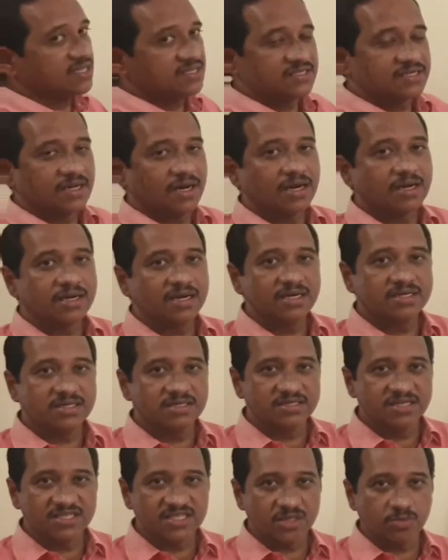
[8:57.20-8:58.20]
is
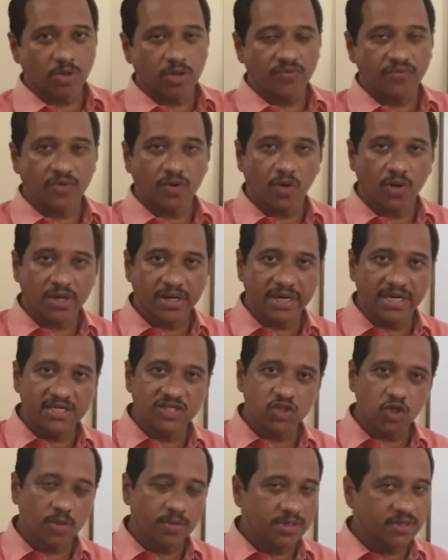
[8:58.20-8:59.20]
Cartesian system of
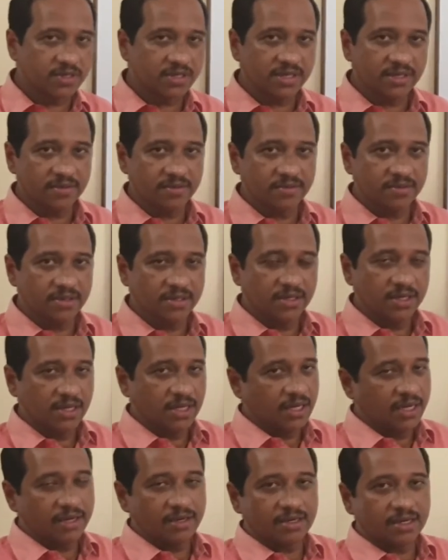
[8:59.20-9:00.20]
coordinate geometry.
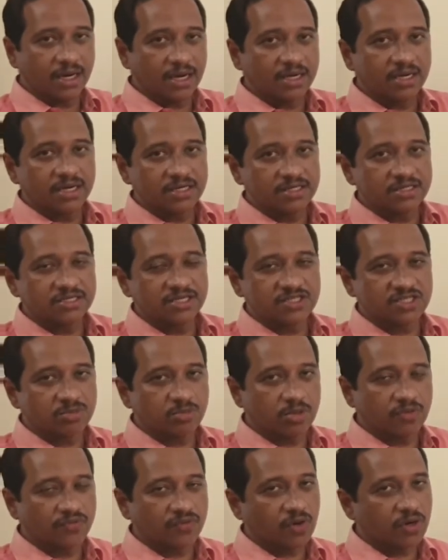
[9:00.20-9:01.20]
In Cartesian
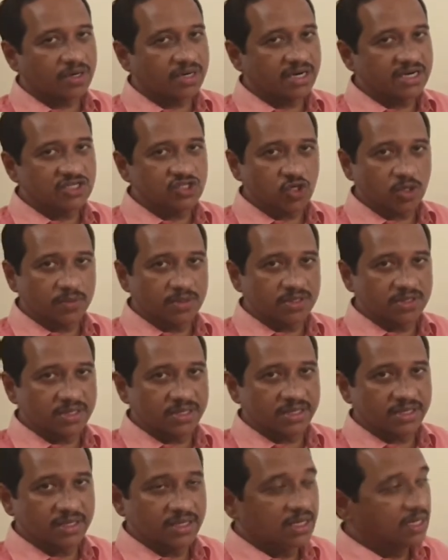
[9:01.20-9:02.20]
system of coordinate
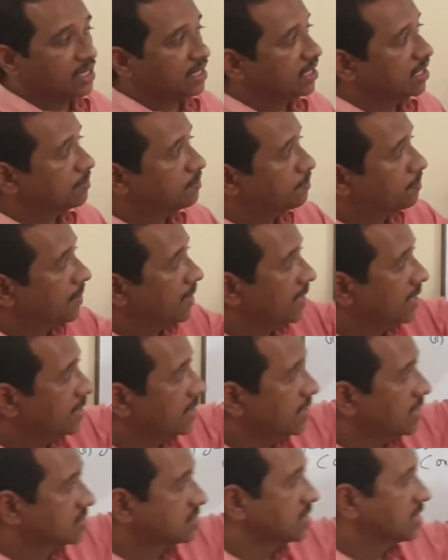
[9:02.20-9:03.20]
geometry, a
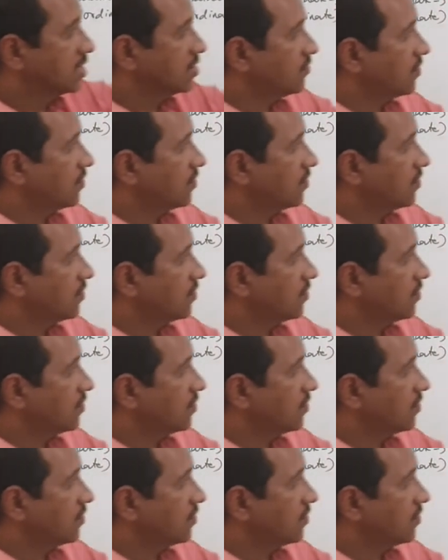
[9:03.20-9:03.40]
plane is